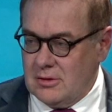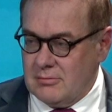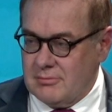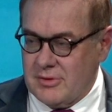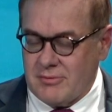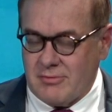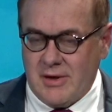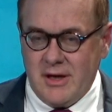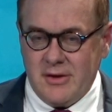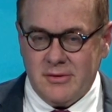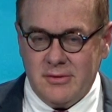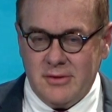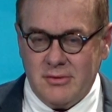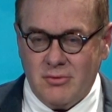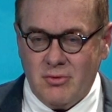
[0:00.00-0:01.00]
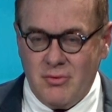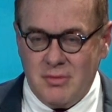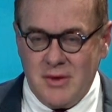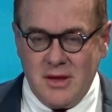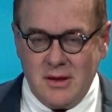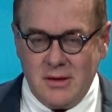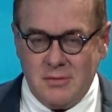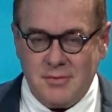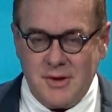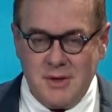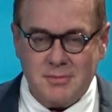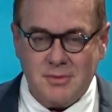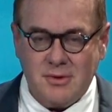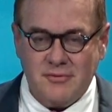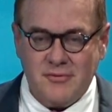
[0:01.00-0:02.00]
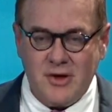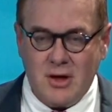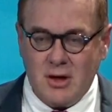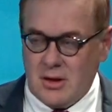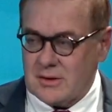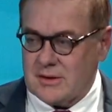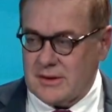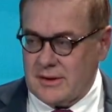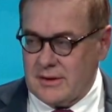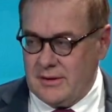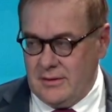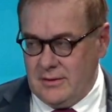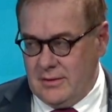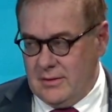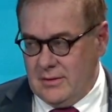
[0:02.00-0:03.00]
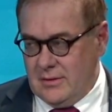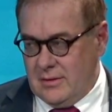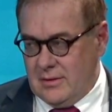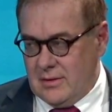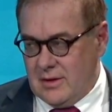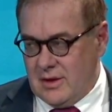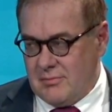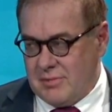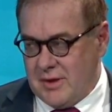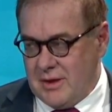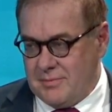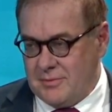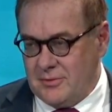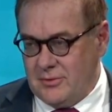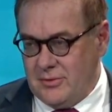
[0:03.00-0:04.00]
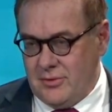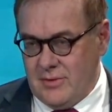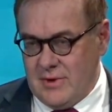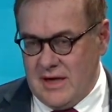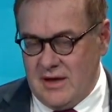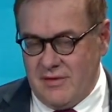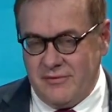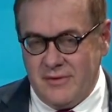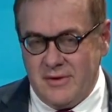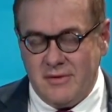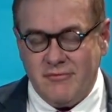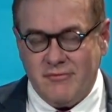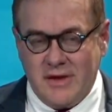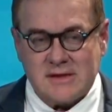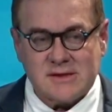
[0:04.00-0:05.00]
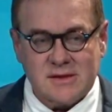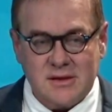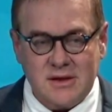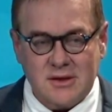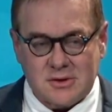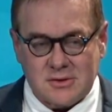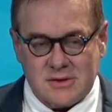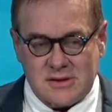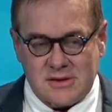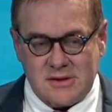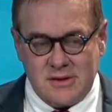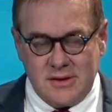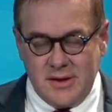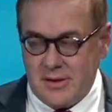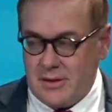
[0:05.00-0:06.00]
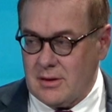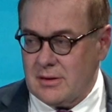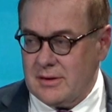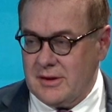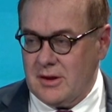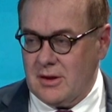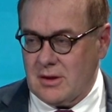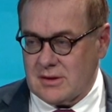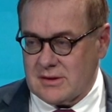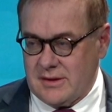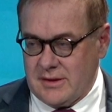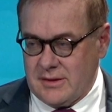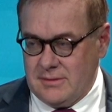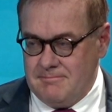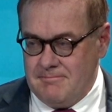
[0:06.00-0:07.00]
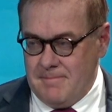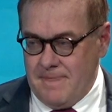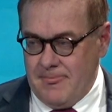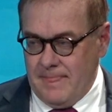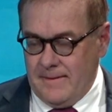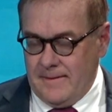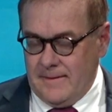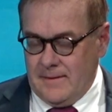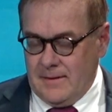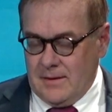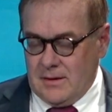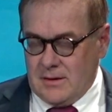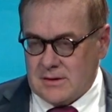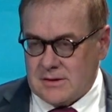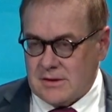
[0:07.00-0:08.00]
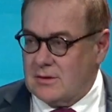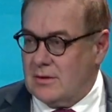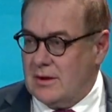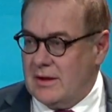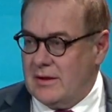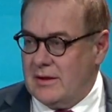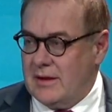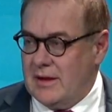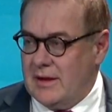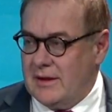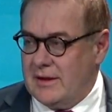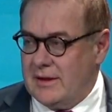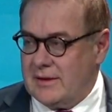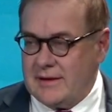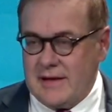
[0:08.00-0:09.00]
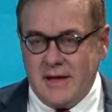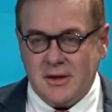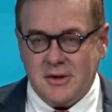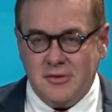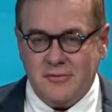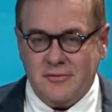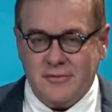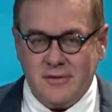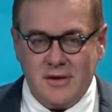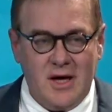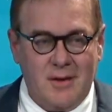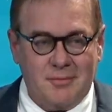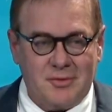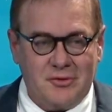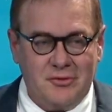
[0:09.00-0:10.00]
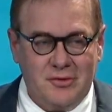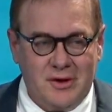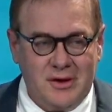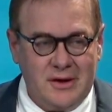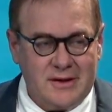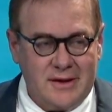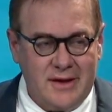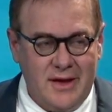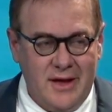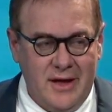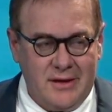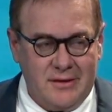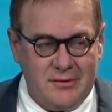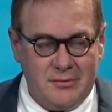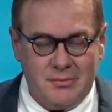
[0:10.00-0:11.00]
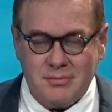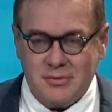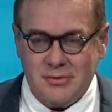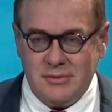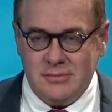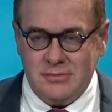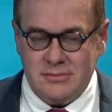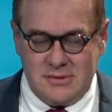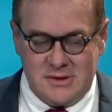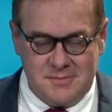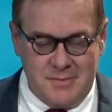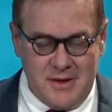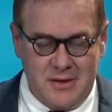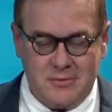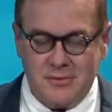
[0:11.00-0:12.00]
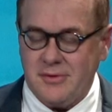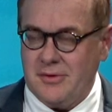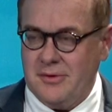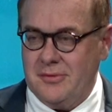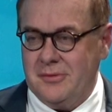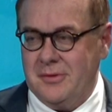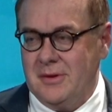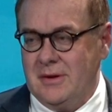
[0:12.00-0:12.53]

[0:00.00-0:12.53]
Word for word: but rather it will be the people of the Arctic and people who have vested interest here in the Arctic. So I, I thank you for the opportunity today to speak with you,